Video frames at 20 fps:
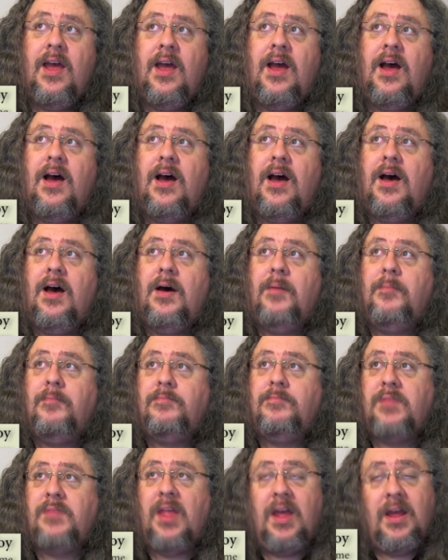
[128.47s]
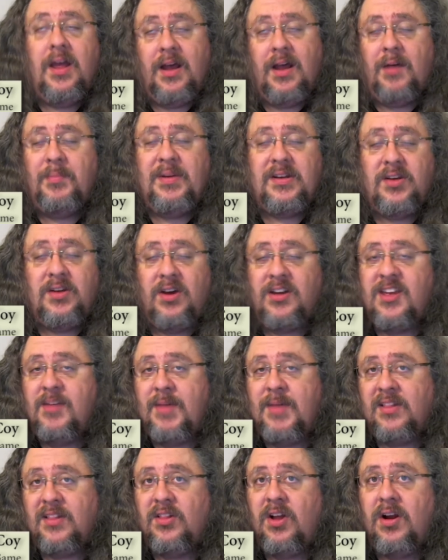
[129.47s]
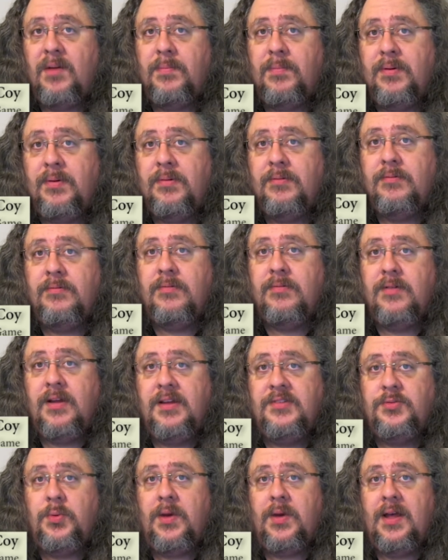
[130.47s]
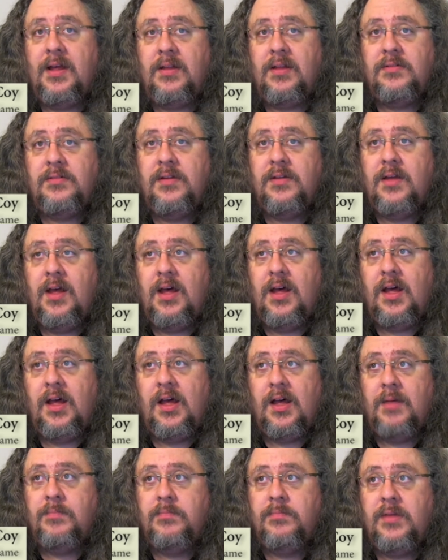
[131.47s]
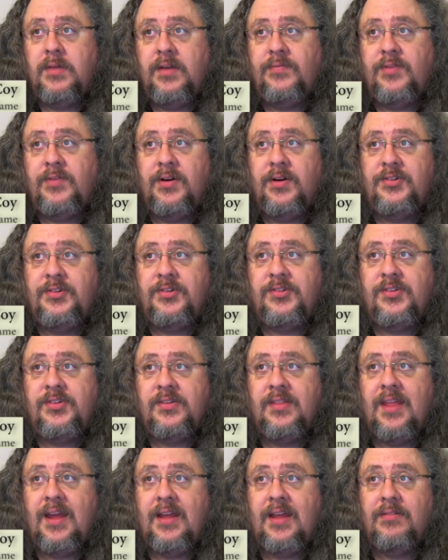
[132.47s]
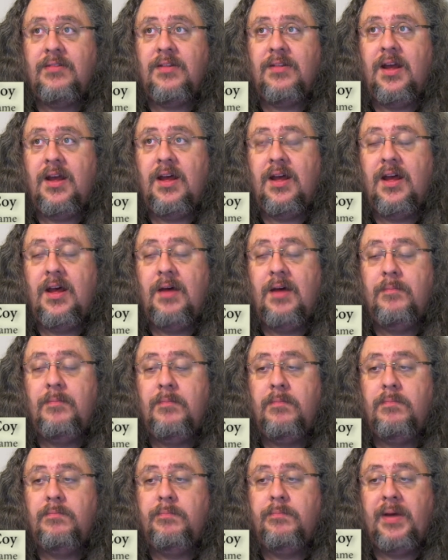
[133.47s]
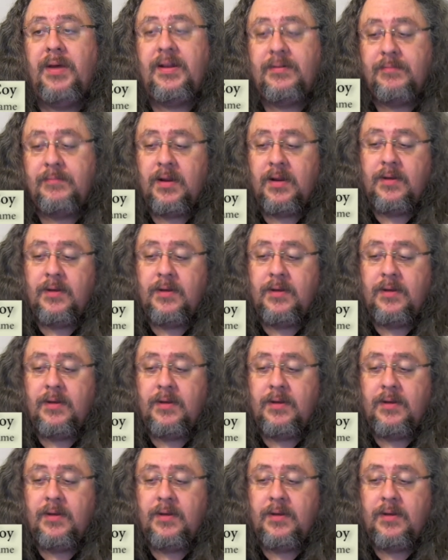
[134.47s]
And I'll be talking about LARP as well, if you're interested in that. But